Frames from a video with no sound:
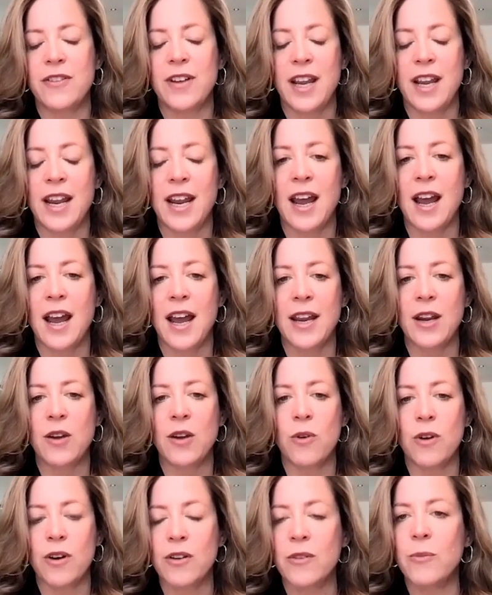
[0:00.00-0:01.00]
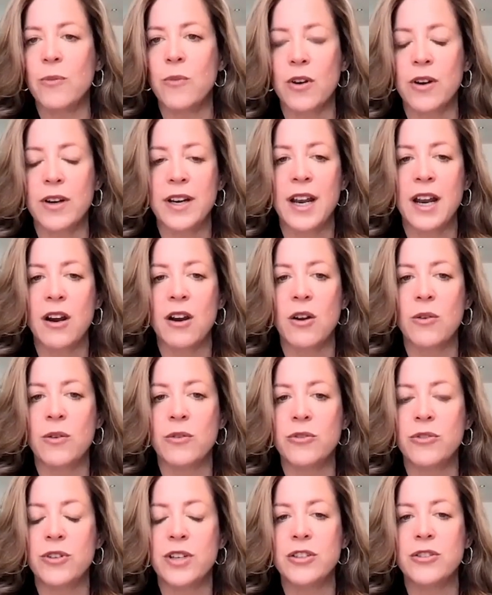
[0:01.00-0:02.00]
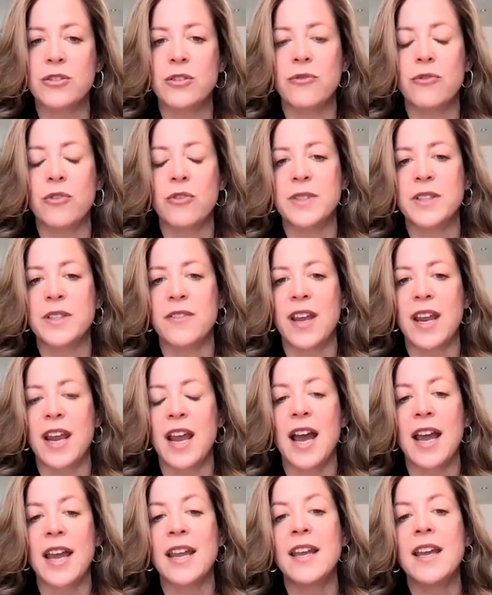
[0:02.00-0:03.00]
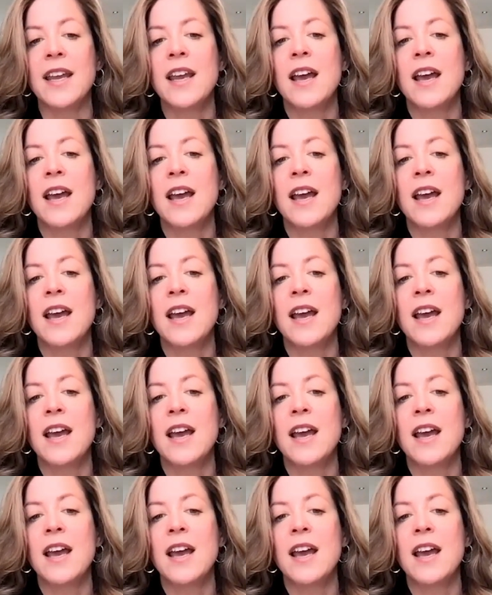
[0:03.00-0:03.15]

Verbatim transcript: AI or more narrow traditional forms of AI.